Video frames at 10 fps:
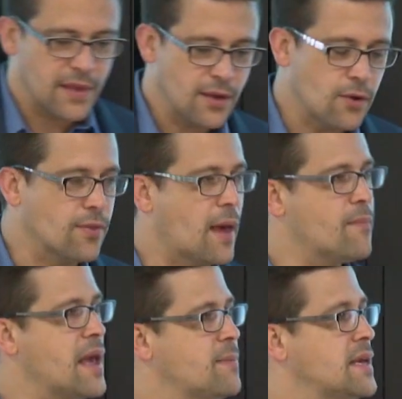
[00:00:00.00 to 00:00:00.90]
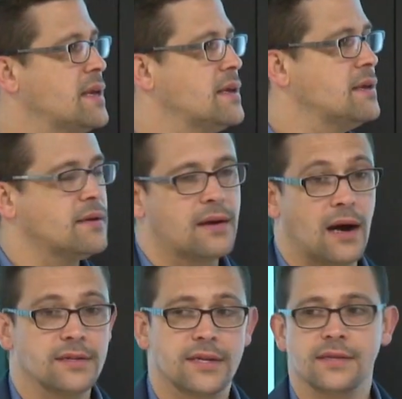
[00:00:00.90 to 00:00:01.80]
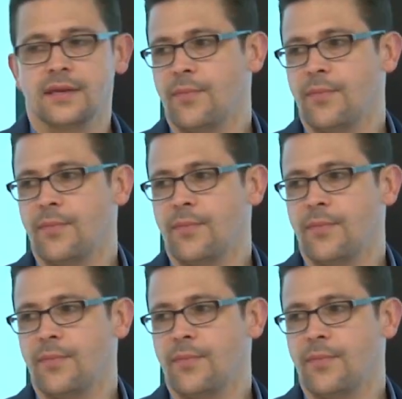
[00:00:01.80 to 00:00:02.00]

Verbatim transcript: you know that may be conscious,